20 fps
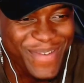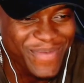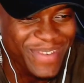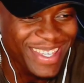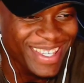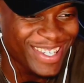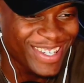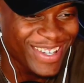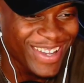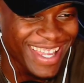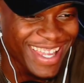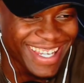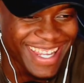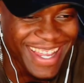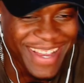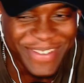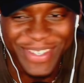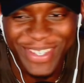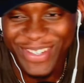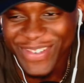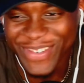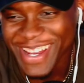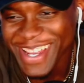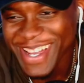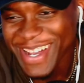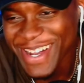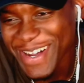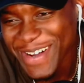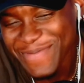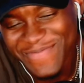he shut it down straight
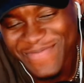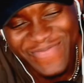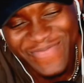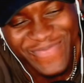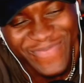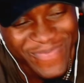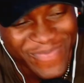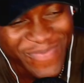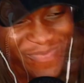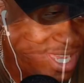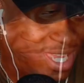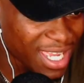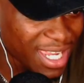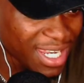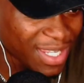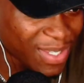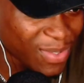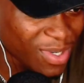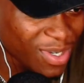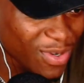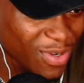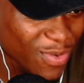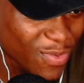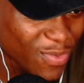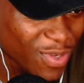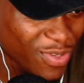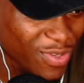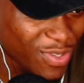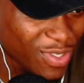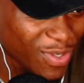up. I just want to know
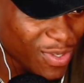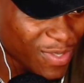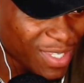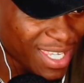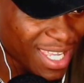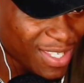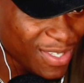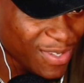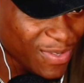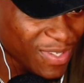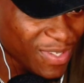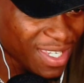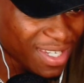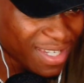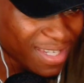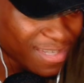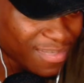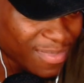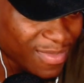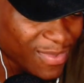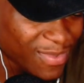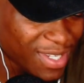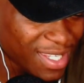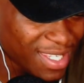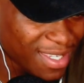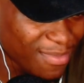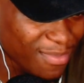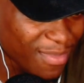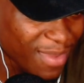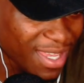what you told Sato-san. It
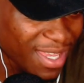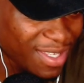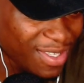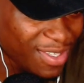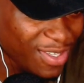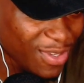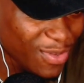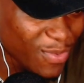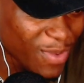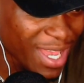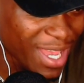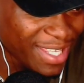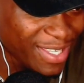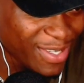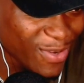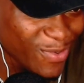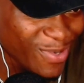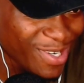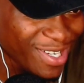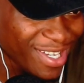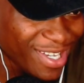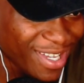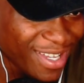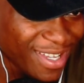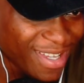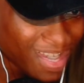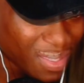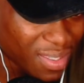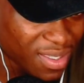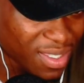doesn't matter to you what I told her.
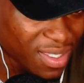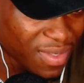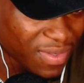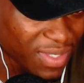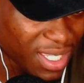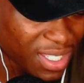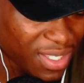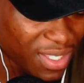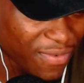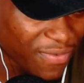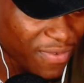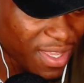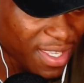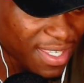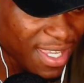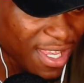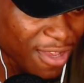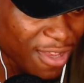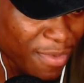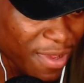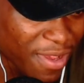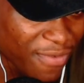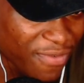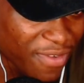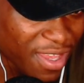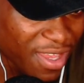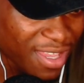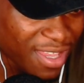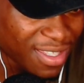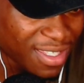So if Sato finds out about
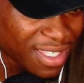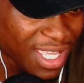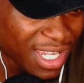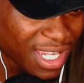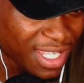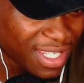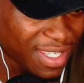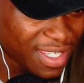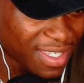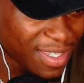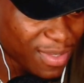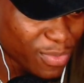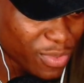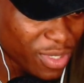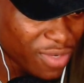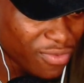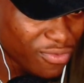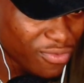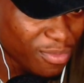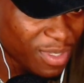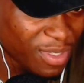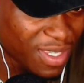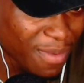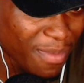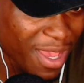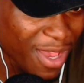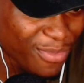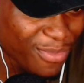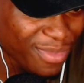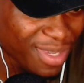that, there leads to some weird rumors
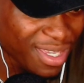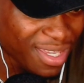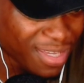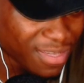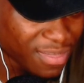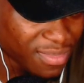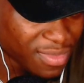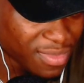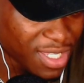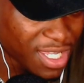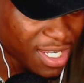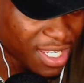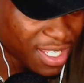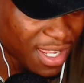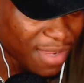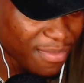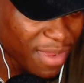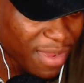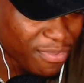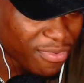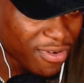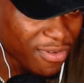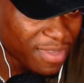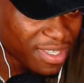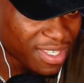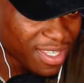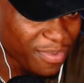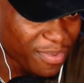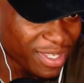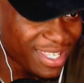about me. And I broke my
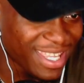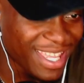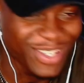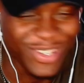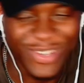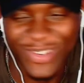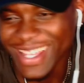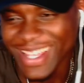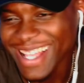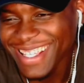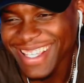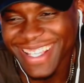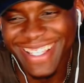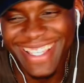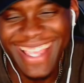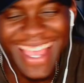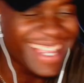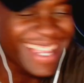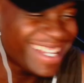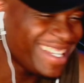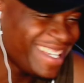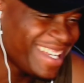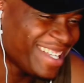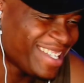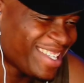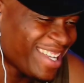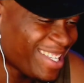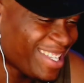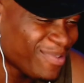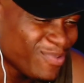promise to protect you. That's exactly it.
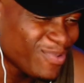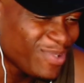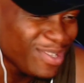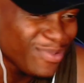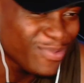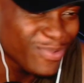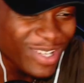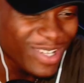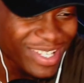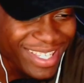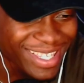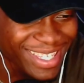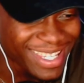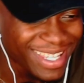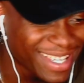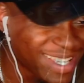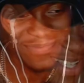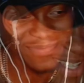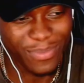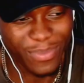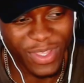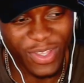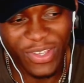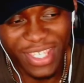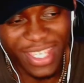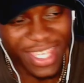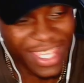That's all she wants. Because it